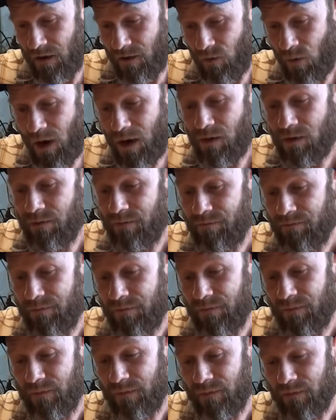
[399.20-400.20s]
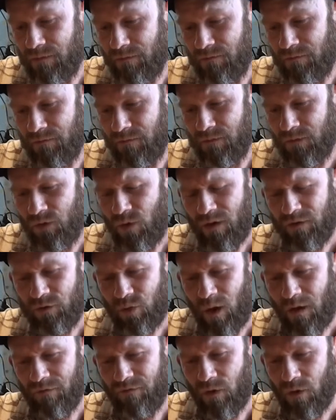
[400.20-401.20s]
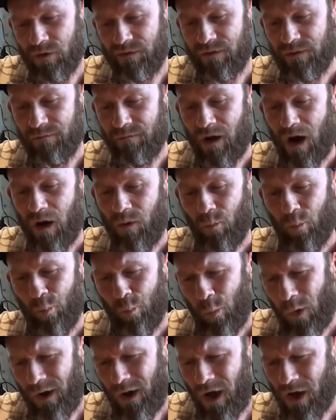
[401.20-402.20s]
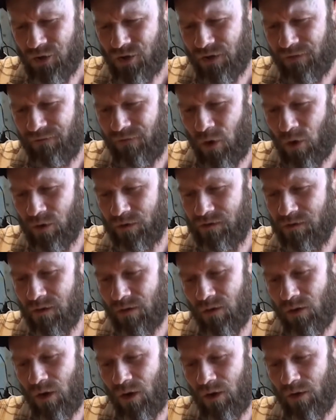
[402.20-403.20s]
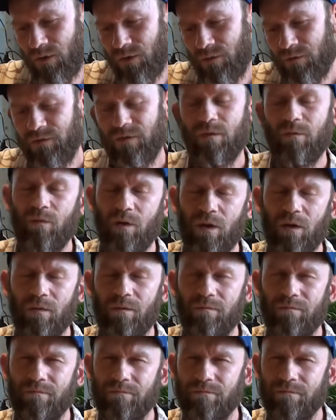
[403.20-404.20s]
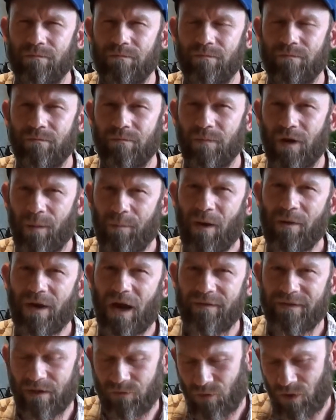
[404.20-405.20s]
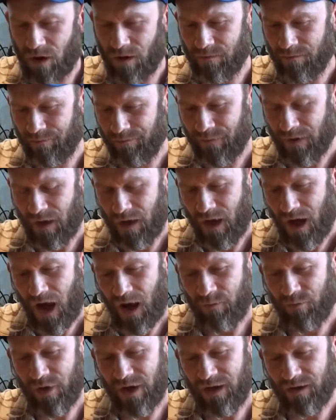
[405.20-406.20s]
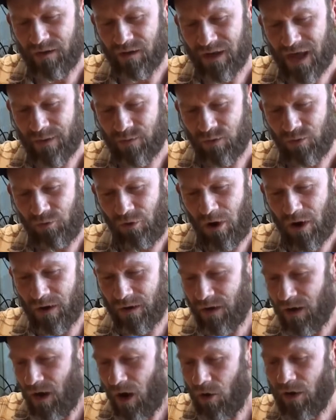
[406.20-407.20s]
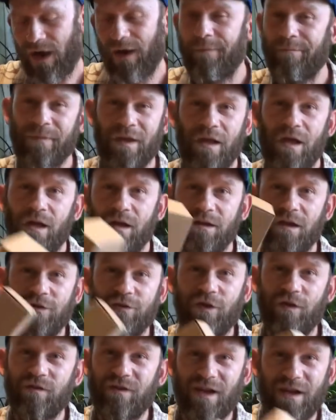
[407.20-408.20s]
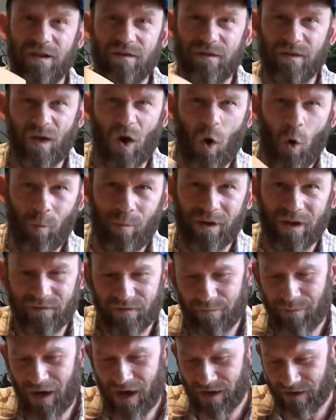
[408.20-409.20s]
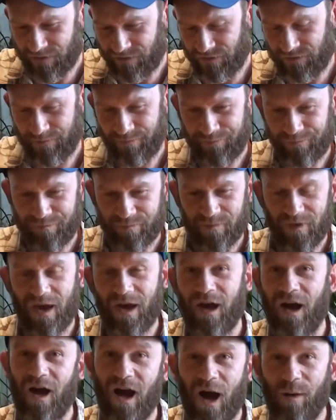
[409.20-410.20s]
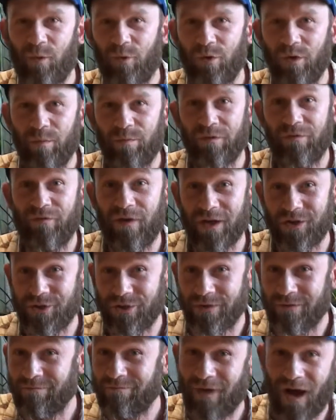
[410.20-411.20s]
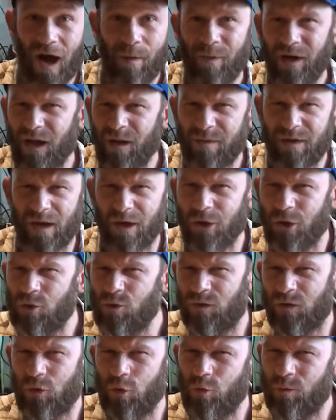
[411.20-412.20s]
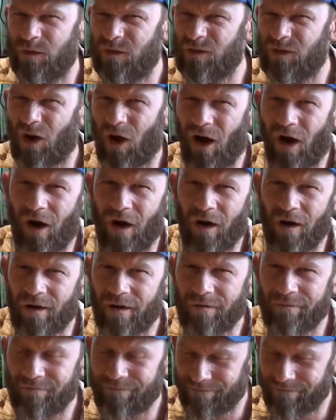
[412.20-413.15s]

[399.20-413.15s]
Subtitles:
well, not 12 volt, 100 volt. No, I probably got that wrong. I'm reading the label wrong. Okay, let's just get into the opening of the box. Yeah, I'm a real professional. I'm going to be a YouTube star.